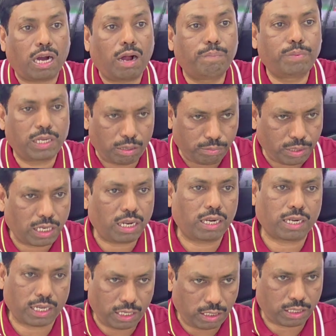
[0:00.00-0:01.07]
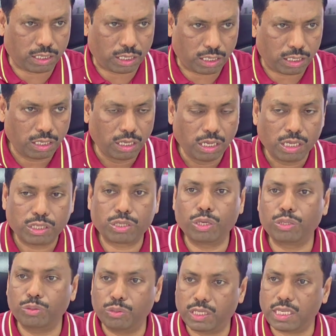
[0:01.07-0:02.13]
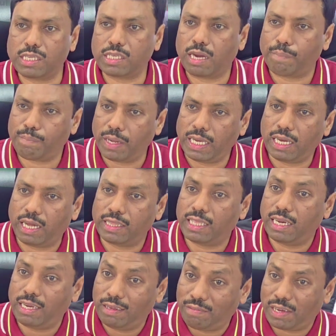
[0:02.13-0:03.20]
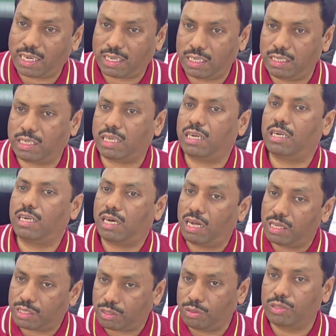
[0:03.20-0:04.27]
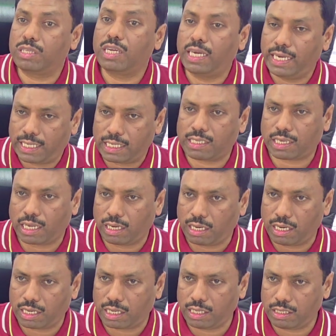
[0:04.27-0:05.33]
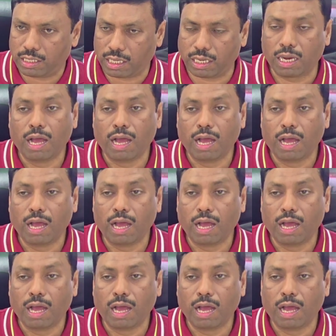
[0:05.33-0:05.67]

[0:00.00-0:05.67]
abdominal region. So you just apply on the liver region and also intestinal region.